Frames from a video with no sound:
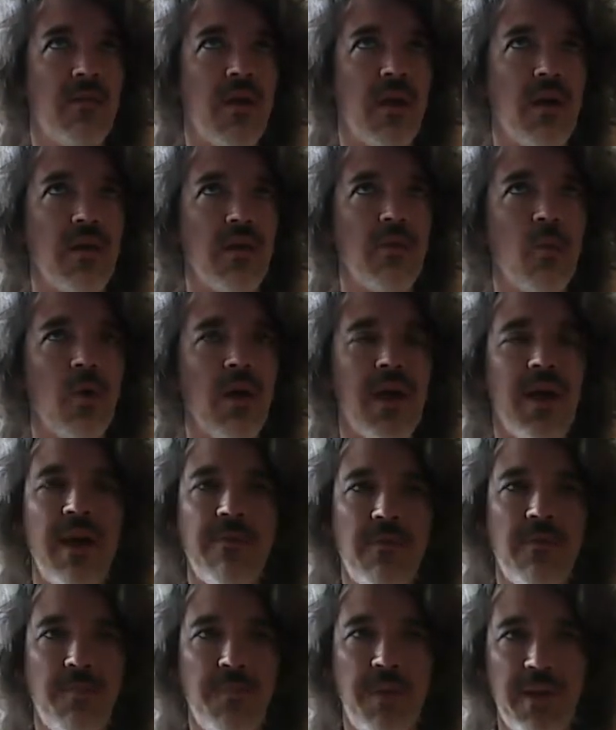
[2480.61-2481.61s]
I think what I
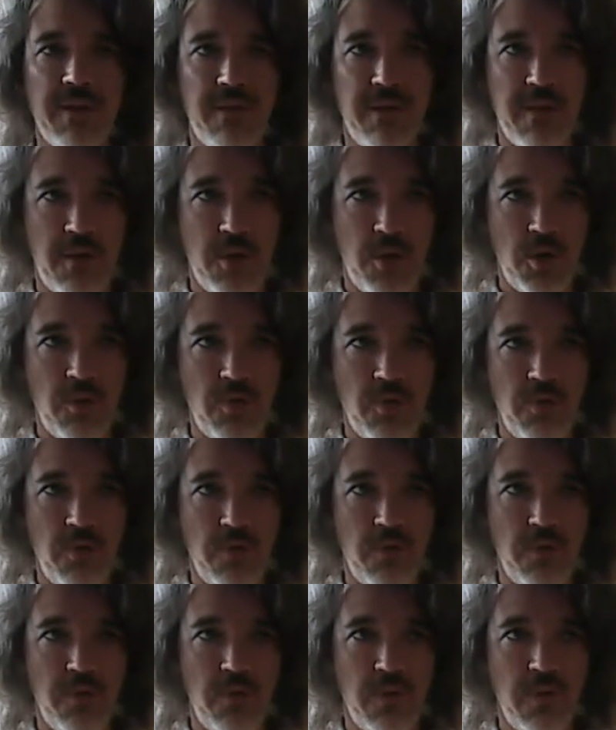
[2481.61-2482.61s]
have to pay attention
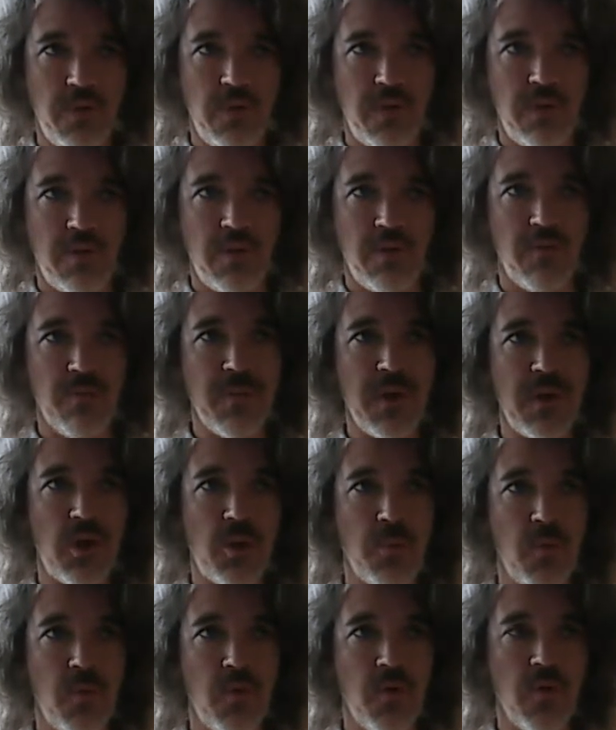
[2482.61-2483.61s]
to is
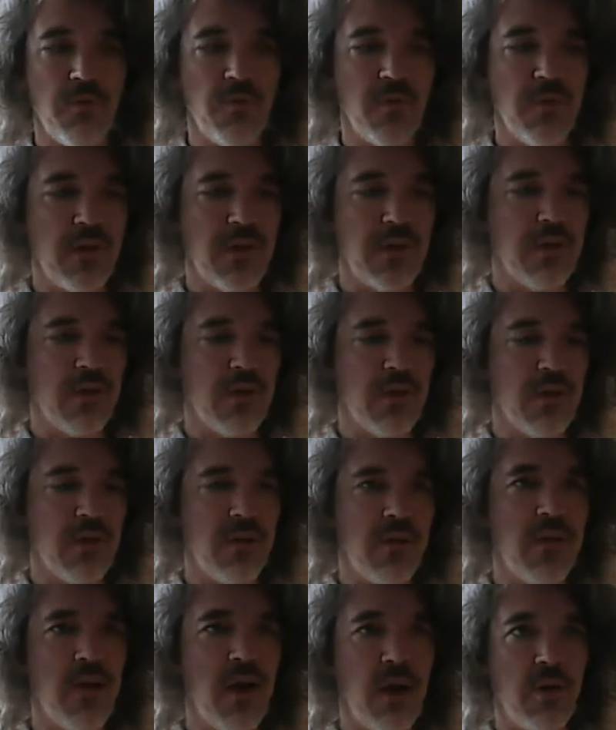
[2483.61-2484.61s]
much more of like
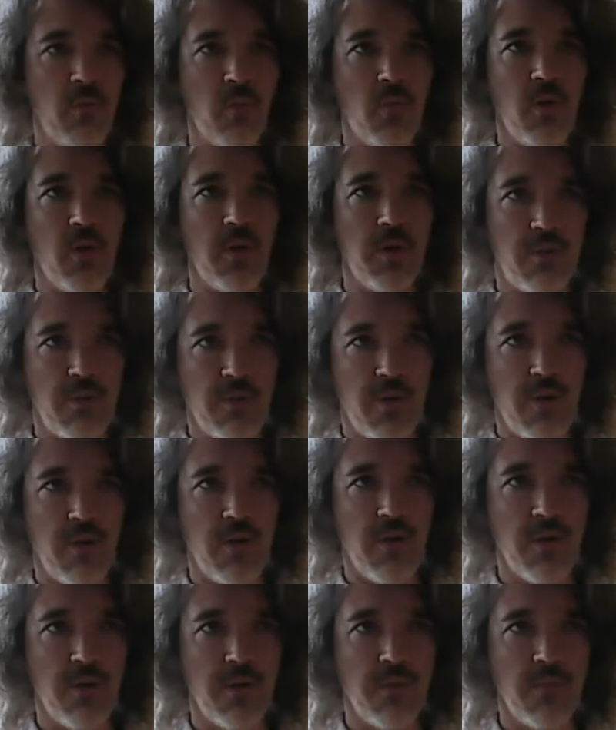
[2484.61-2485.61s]
not what
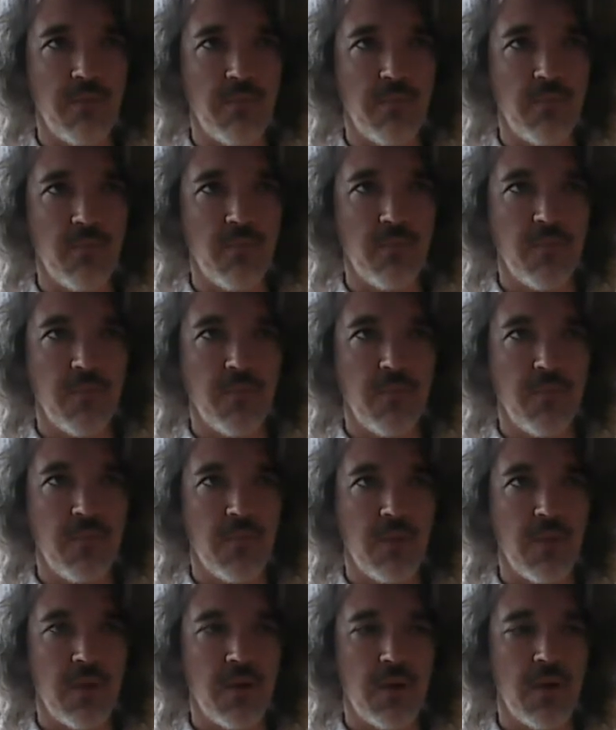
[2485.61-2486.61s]
our
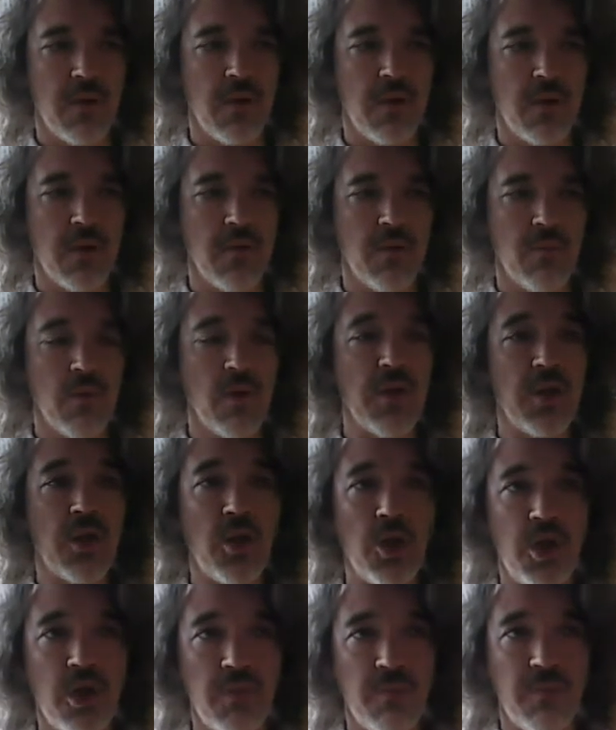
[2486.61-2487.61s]

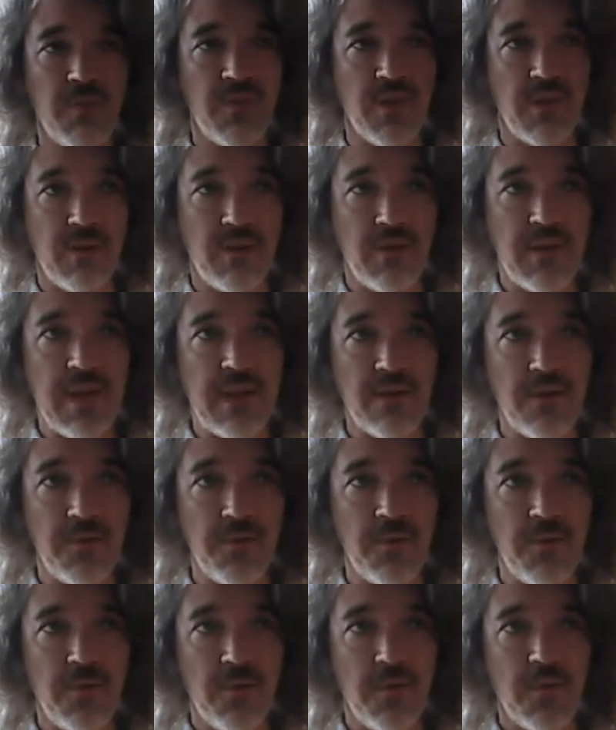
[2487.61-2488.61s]
relationship is like
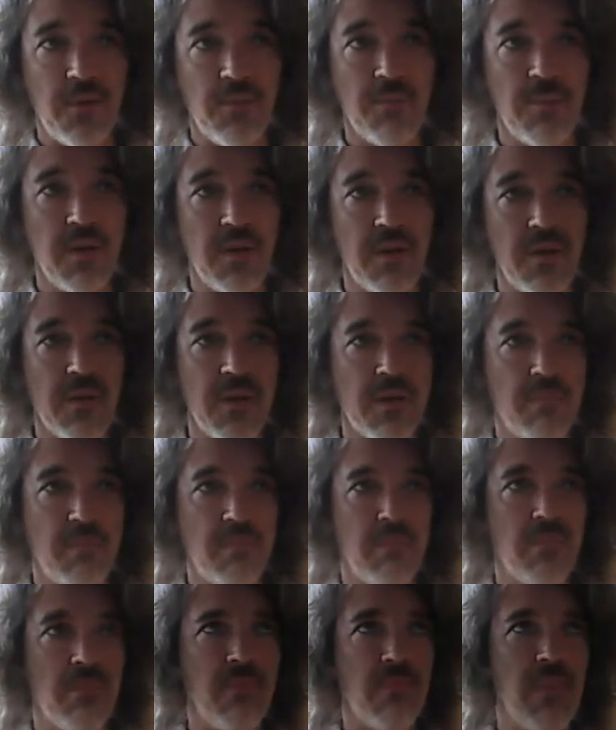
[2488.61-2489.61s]
now, but
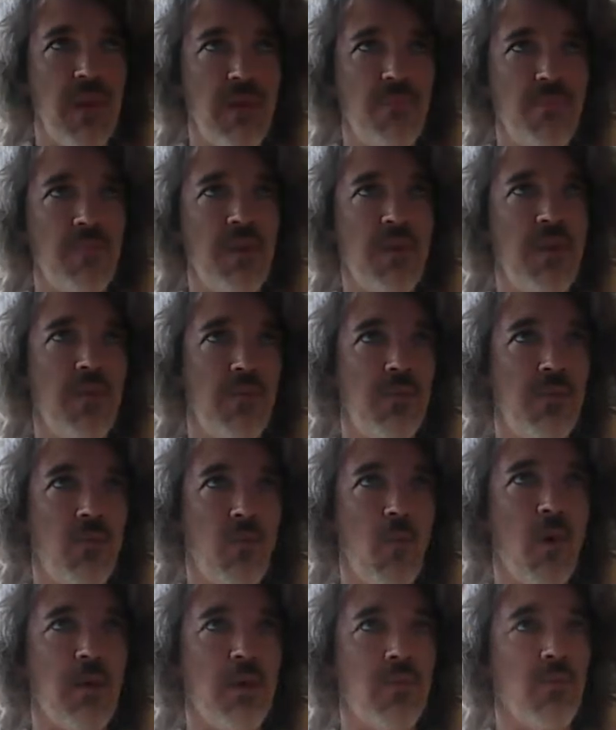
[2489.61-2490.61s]
like maybe
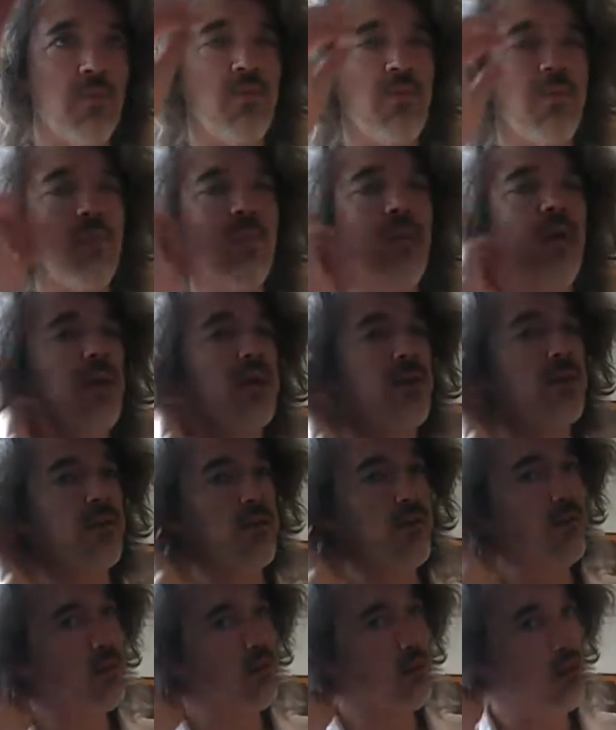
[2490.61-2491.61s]
what it was like
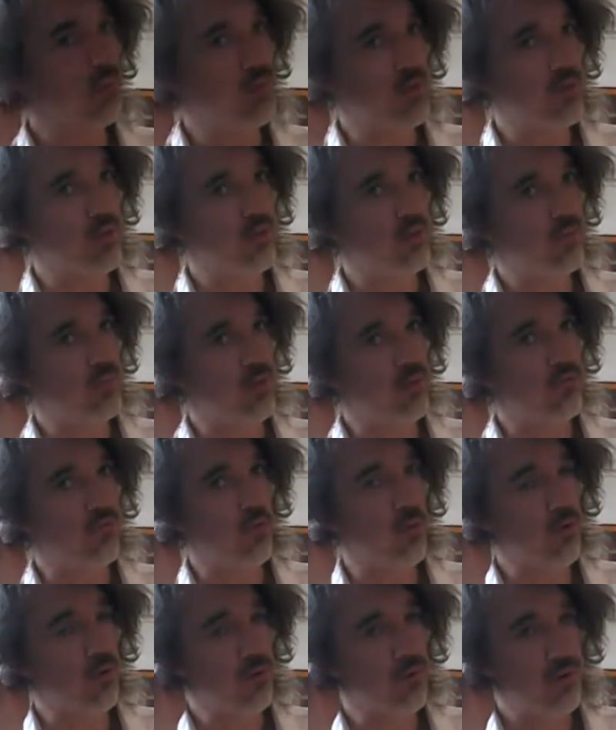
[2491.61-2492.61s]
a little bit
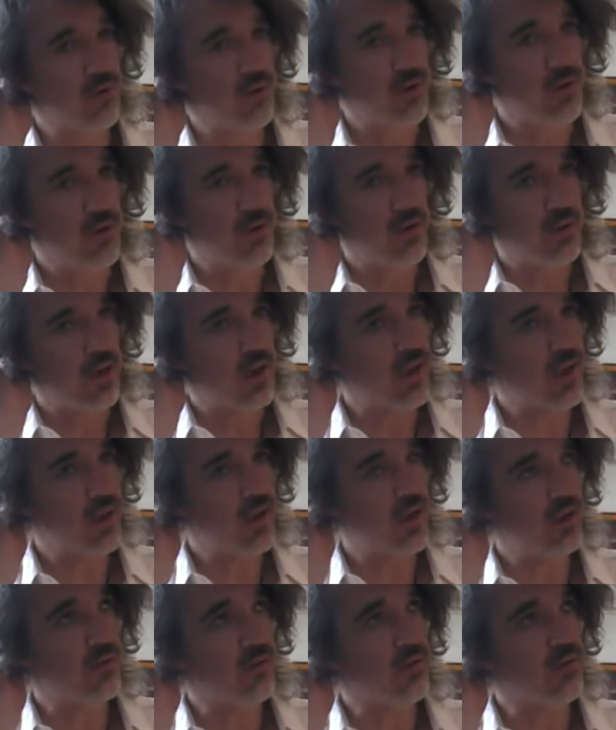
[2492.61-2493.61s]
before,
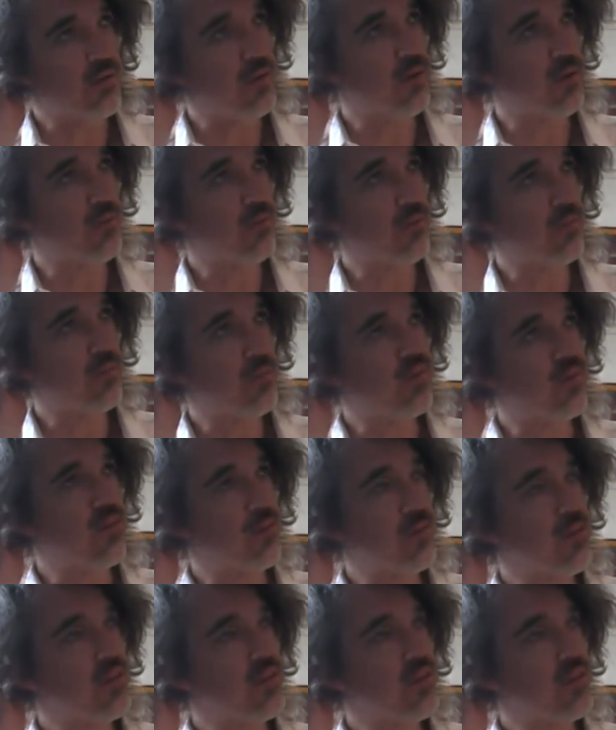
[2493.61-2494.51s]
and some